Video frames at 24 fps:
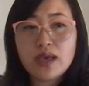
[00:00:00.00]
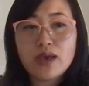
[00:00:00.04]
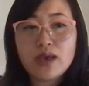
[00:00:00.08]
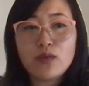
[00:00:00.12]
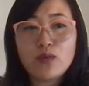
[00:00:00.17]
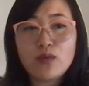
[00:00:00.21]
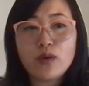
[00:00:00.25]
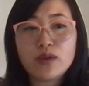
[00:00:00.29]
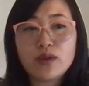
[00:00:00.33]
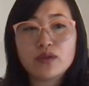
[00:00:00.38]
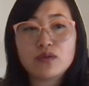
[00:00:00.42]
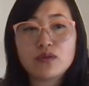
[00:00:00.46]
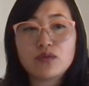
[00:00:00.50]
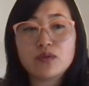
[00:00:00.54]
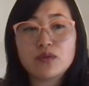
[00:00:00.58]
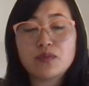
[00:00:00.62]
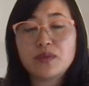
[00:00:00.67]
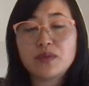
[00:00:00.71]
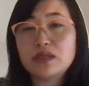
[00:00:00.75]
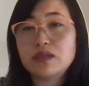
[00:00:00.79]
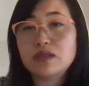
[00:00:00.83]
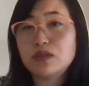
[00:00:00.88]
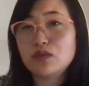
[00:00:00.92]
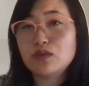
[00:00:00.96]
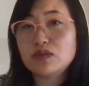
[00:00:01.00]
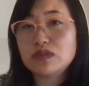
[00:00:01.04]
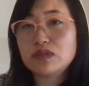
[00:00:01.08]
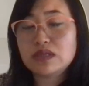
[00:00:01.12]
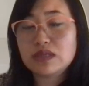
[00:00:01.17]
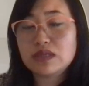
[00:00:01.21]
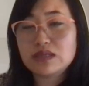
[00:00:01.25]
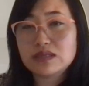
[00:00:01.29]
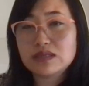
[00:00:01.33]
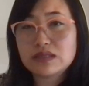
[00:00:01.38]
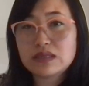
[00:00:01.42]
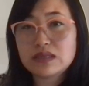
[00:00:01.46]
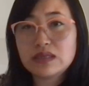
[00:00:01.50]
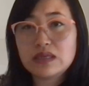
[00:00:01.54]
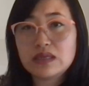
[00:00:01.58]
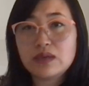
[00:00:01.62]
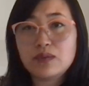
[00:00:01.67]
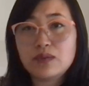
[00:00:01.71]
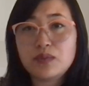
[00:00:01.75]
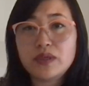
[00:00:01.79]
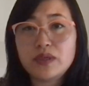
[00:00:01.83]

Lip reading: and whether repeat dosing is needed.